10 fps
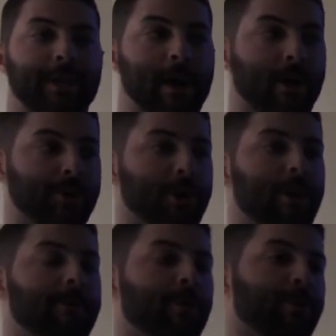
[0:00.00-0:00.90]
They auction
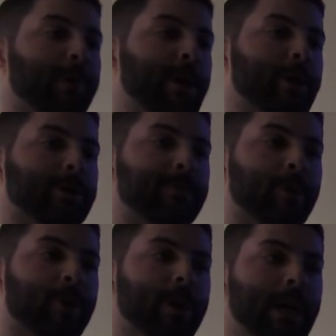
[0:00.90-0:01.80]
off all their players
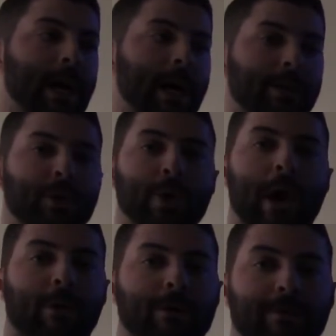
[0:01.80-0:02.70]
for 2
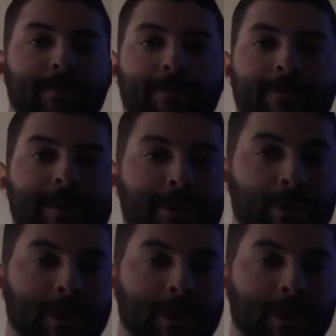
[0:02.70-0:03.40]
hours of physical